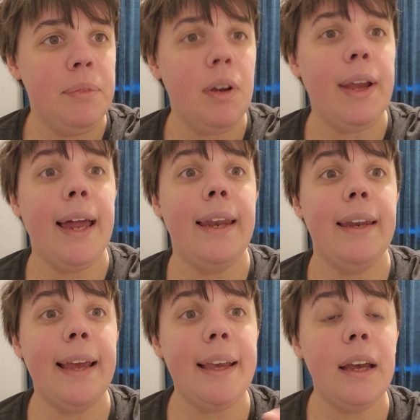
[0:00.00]
Oh yeah,
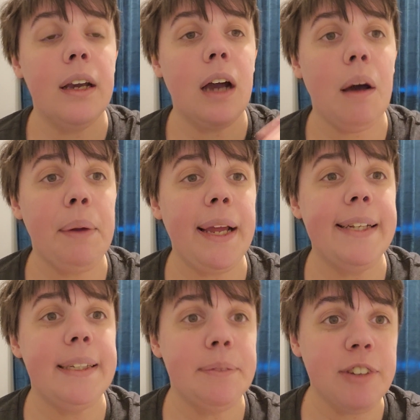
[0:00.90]
and like, comment,
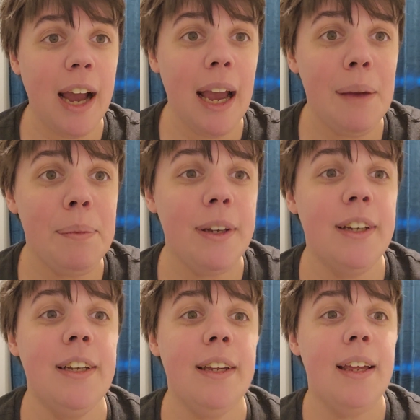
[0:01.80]
and subscribe.
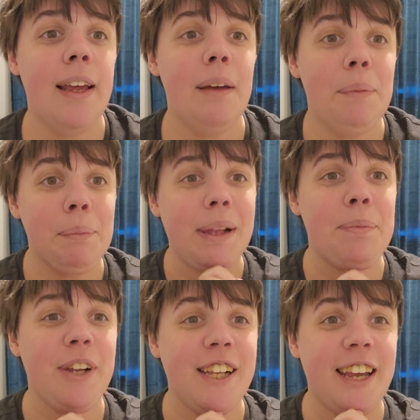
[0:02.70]
Be much
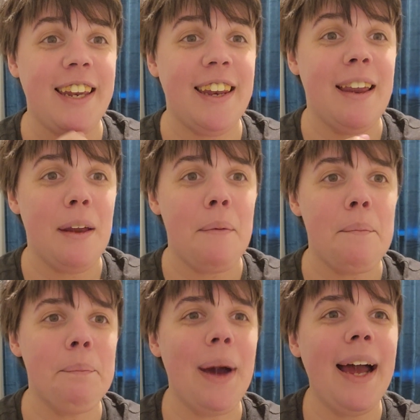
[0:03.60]
appreciated.
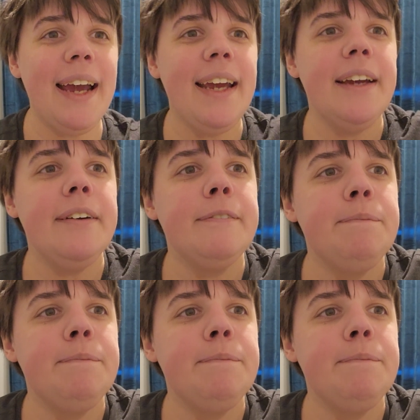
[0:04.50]
Bye!